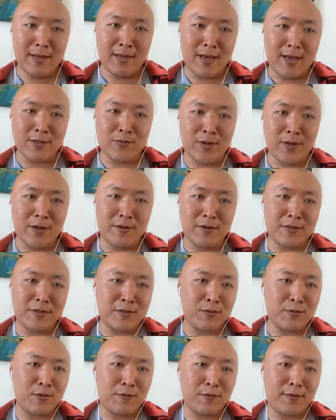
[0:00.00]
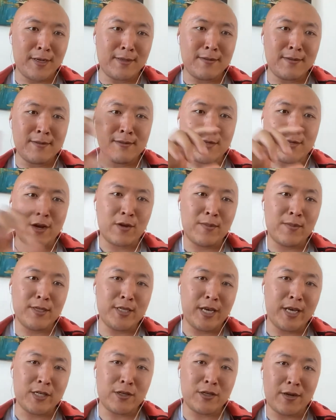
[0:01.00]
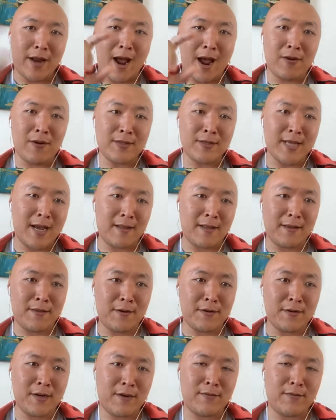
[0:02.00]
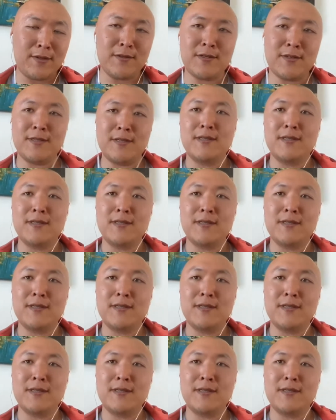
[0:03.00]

as well as sort of like documentation on how exactly they're governed.